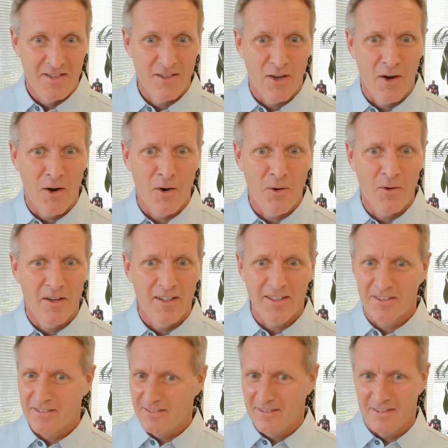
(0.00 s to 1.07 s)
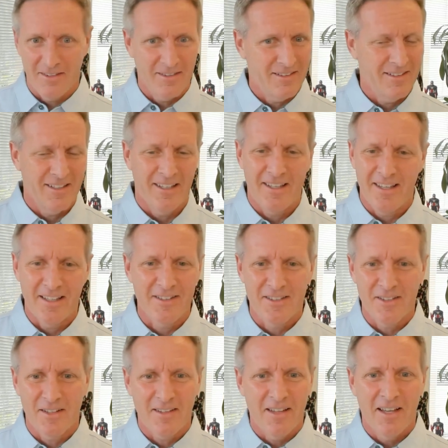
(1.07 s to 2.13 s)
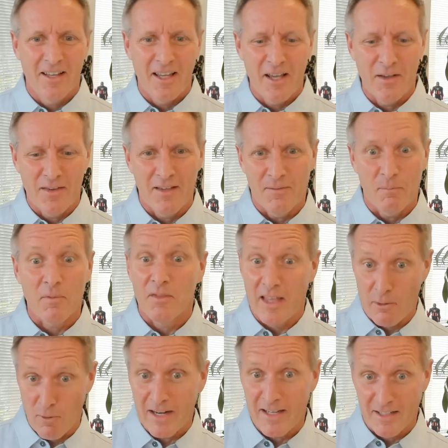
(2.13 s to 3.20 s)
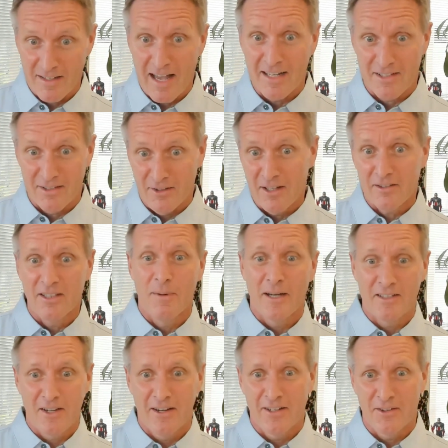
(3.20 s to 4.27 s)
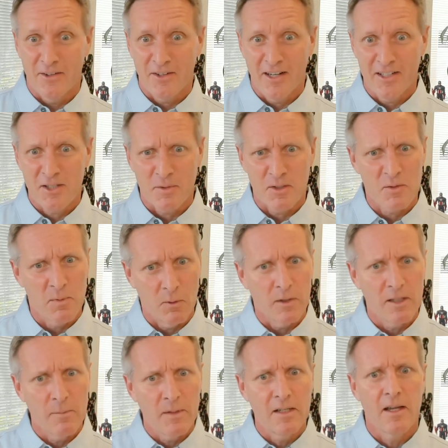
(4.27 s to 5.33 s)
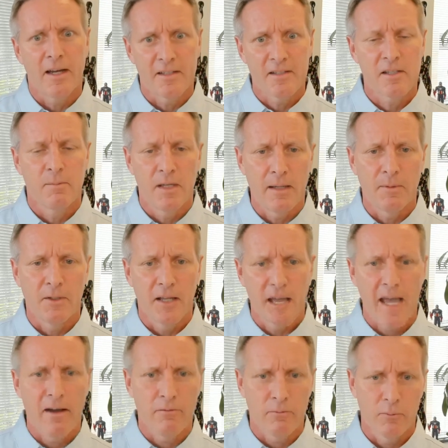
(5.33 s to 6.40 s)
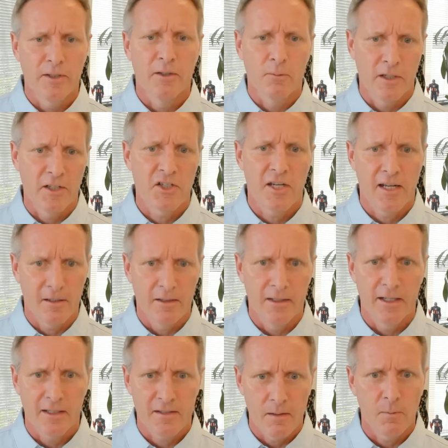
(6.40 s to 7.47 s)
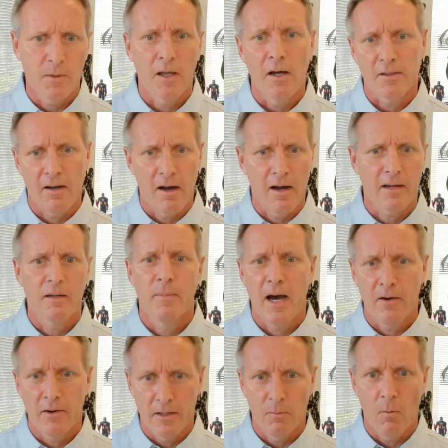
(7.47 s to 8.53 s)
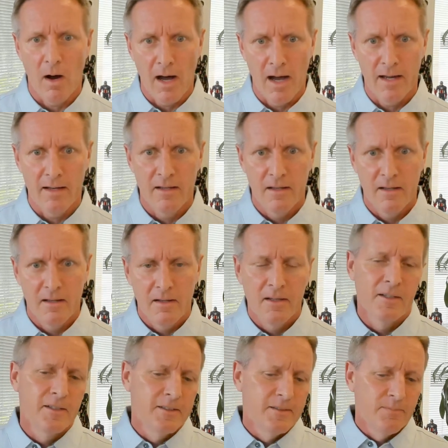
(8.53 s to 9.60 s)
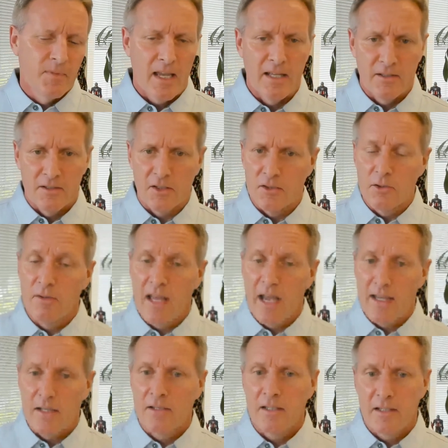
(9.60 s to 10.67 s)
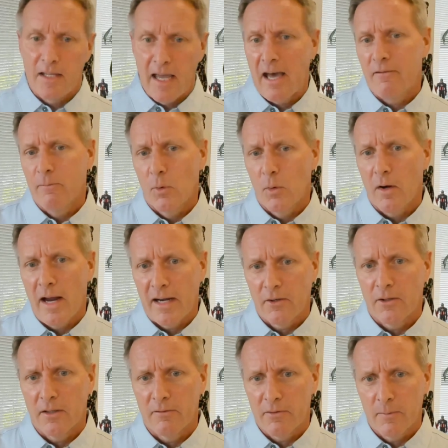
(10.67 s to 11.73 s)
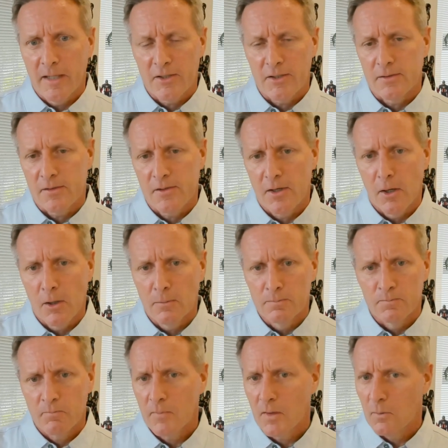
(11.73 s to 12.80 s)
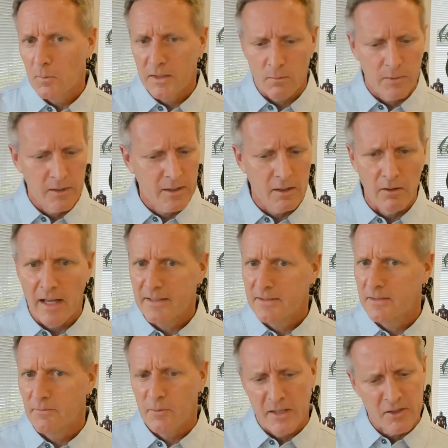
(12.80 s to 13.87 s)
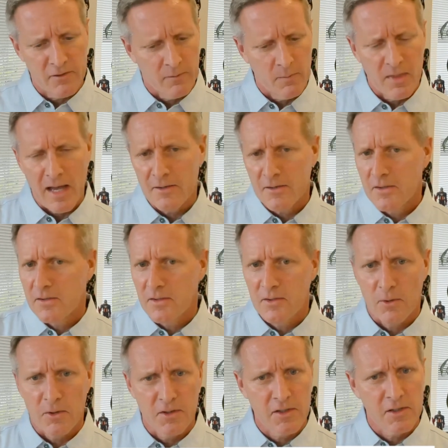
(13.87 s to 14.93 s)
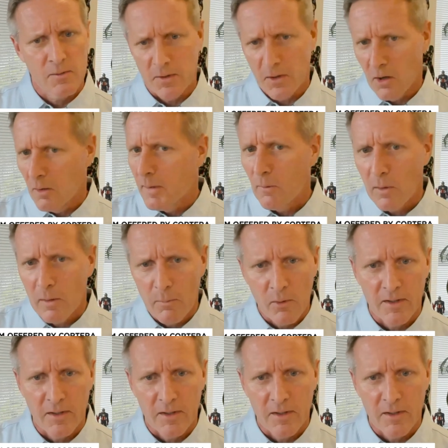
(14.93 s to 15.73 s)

So you, it's it, they recognize that luckily by talking to their customers, but wouldn't it be nice to be able to have real rich analytics that we all talk about and want and to do that, you need to have more accurate information. So we, we collect information from thousands of sources. We know about